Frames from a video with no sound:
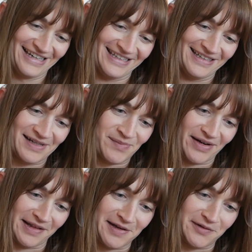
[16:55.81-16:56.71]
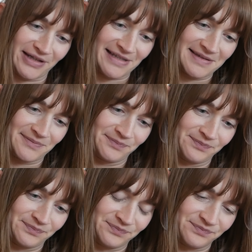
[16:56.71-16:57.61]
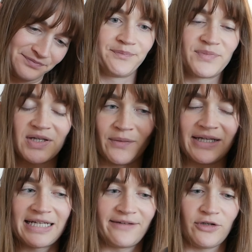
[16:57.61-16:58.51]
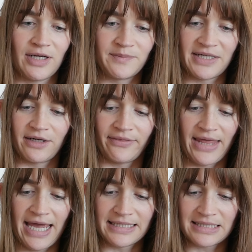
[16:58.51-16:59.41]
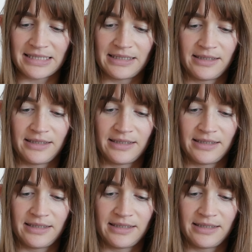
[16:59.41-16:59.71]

You can barely notice. So I wanted to give you an update on that.